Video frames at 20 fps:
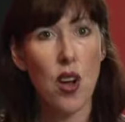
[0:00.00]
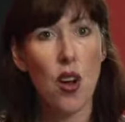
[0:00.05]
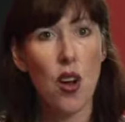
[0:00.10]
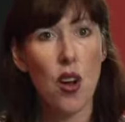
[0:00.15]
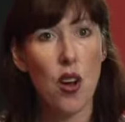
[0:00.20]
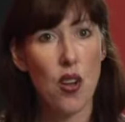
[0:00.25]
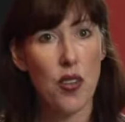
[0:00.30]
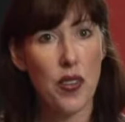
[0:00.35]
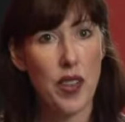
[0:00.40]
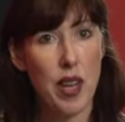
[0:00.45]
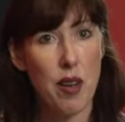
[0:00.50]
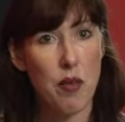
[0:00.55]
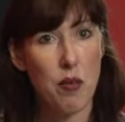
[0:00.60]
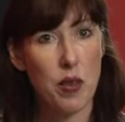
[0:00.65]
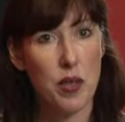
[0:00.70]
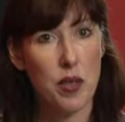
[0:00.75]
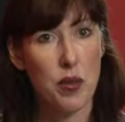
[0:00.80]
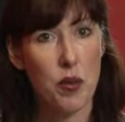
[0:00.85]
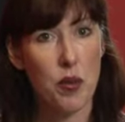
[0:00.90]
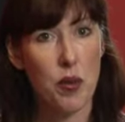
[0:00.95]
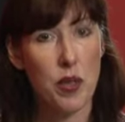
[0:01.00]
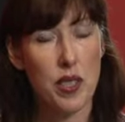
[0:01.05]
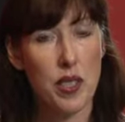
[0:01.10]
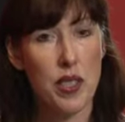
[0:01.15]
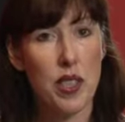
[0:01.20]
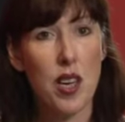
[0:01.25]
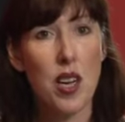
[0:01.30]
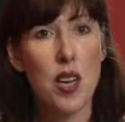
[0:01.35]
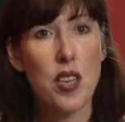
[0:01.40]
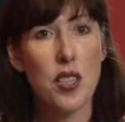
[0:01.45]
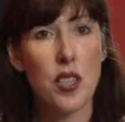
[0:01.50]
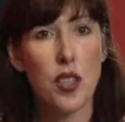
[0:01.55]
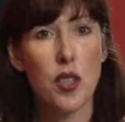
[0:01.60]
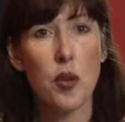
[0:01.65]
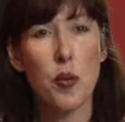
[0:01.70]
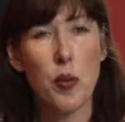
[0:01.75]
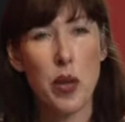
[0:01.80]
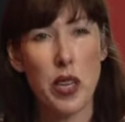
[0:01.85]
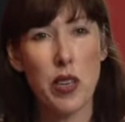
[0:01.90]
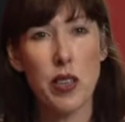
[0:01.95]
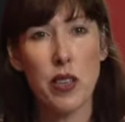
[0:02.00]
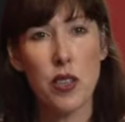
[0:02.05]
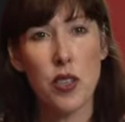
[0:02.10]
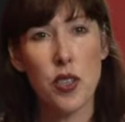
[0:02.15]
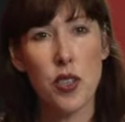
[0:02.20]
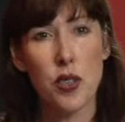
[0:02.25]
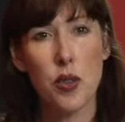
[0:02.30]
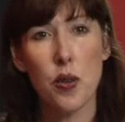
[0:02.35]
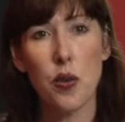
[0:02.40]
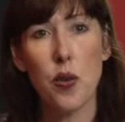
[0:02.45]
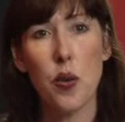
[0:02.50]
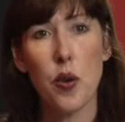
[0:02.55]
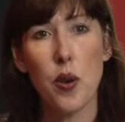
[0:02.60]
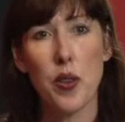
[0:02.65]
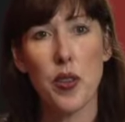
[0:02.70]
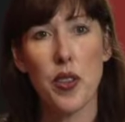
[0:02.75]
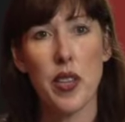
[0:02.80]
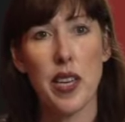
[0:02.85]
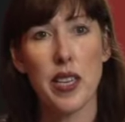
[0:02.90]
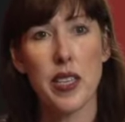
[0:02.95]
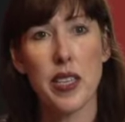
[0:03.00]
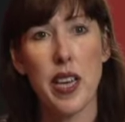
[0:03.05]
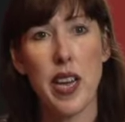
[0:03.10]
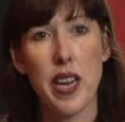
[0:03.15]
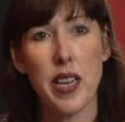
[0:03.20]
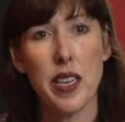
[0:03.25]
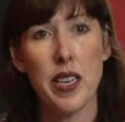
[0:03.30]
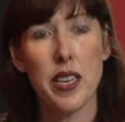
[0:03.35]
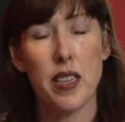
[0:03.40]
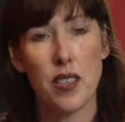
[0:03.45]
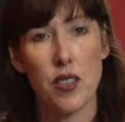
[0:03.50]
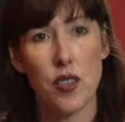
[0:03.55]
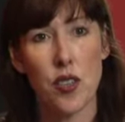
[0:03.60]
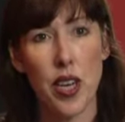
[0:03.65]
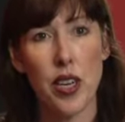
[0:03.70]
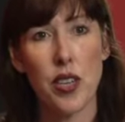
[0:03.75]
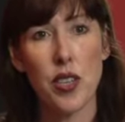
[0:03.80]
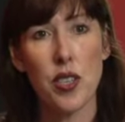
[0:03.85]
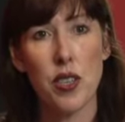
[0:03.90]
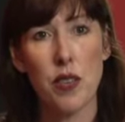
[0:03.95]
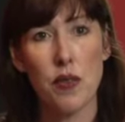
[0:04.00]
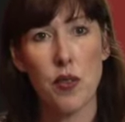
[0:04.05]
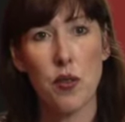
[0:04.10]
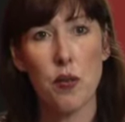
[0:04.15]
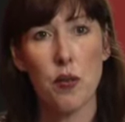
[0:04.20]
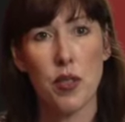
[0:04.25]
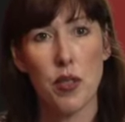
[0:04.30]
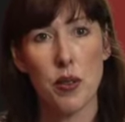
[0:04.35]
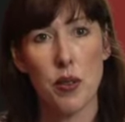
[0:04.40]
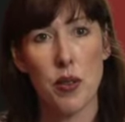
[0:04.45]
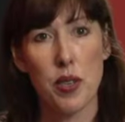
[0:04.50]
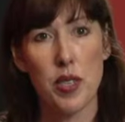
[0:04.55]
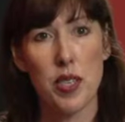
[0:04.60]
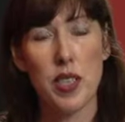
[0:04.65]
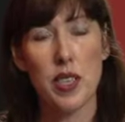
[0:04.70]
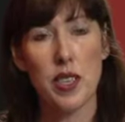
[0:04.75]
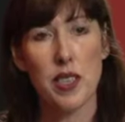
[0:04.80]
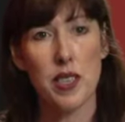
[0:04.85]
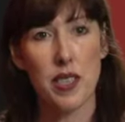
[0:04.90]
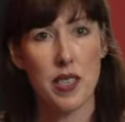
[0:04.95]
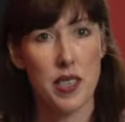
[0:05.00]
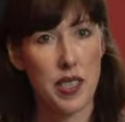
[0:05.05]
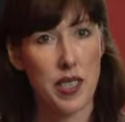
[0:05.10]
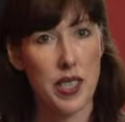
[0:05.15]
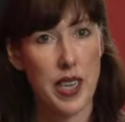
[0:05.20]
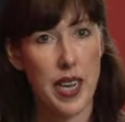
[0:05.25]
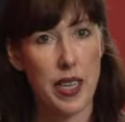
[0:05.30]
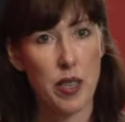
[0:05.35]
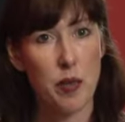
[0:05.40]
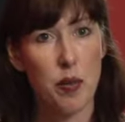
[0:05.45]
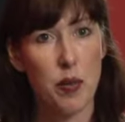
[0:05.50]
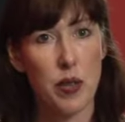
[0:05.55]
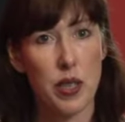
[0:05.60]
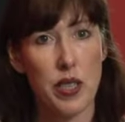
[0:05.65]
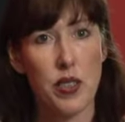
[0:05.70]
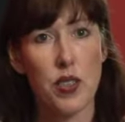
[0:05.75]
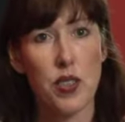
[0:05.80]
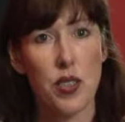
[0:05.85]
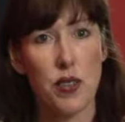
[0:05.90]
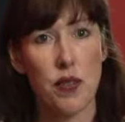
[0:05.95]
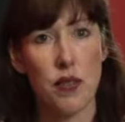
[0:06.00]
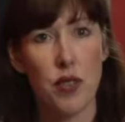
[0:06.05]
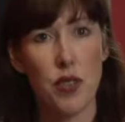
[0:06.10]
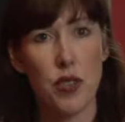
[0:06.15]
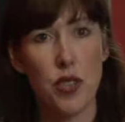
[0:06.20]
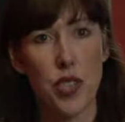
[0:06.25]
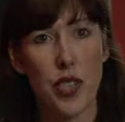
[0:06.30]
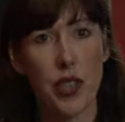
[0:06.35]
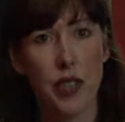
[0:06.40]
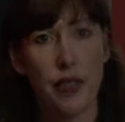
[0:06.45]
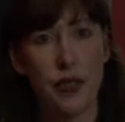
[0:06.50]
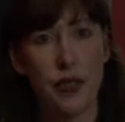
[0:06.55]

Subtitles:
on that resource so that we can ensure that any extraction of the resource is sustainable into the future.